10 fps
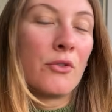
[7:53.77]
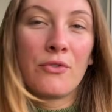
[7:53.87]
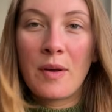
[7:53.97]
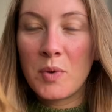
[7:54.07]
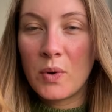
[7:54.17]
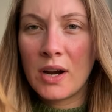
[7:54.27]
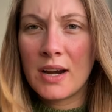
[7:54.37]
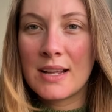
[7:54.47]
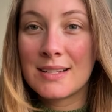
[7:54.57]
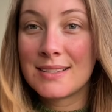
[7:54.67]

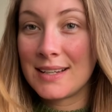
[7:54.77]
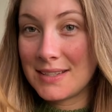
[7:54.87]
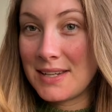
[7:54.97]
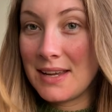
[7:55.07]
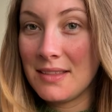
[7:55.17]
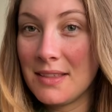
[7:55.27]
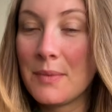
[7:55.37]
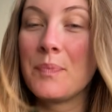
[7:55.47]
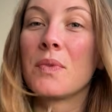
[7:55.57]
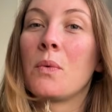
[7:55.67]
February 16th,
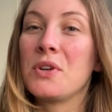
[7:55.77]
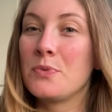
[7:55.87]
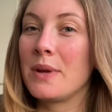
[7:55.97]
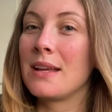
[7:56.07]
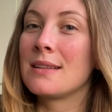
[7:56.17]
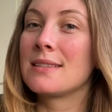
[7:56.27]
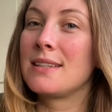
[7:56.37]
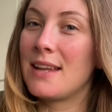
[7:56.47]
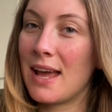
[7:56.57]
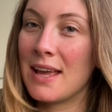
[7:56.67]
which means
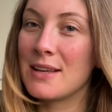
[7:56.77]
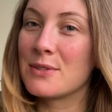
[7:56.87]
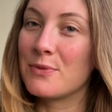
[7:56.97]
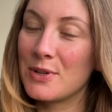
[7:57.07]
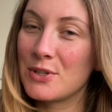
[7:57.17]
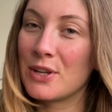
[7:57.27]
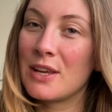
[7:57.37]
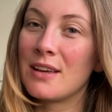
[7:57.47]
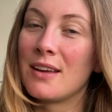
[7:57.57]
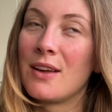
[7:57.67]
today is
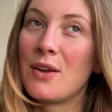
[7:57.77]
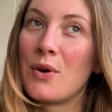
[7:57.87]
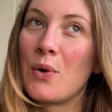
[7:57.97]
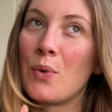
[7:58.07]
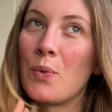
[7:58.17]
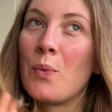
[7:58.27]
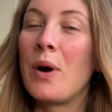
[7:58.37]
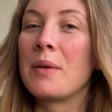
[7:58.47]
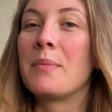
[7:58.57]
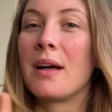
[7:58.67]
officially
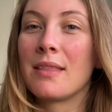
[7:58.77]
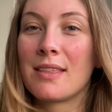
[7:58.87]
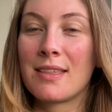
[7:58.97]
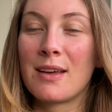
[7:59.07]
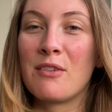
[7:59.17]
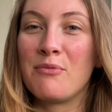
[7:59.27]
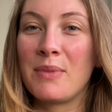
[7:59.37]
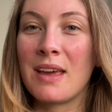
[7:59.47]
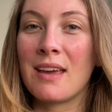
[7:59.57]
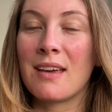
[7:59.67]
1 month of
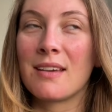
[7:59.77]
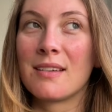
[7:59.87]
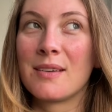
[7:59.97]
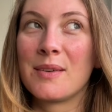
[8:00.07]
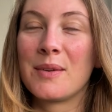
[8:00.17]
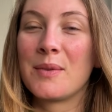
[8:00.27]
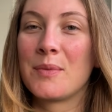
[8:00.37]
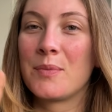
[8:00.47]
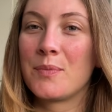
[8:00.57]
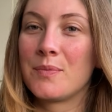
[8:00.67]
me
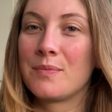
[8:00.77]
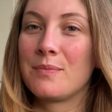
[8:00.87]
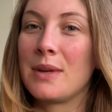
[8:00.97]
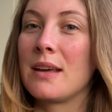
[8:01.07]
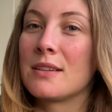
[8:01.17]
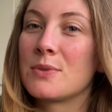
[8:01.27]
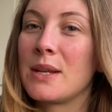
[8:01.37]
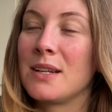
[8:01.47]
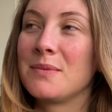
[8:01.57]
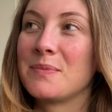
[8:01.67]
being in
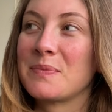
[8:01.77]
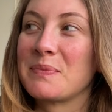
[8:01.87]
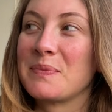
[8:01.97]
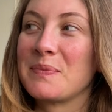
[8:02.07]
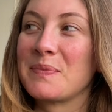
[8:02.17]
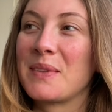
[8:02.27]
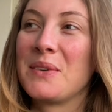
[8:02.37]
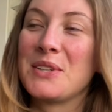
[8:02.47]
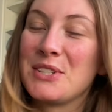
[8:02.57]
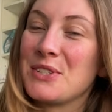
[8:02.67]
Sweden,
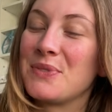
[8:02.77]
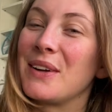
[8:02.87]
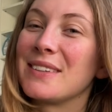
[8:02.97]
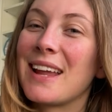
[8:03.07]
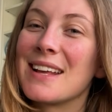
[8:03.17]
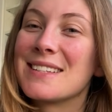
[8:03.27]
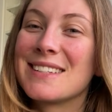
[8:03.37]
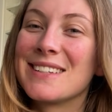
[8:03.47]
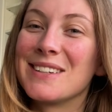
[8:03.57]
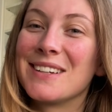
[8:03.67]
which just felt nice
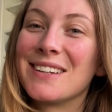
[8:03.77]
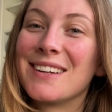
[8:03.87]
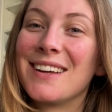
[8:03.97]
to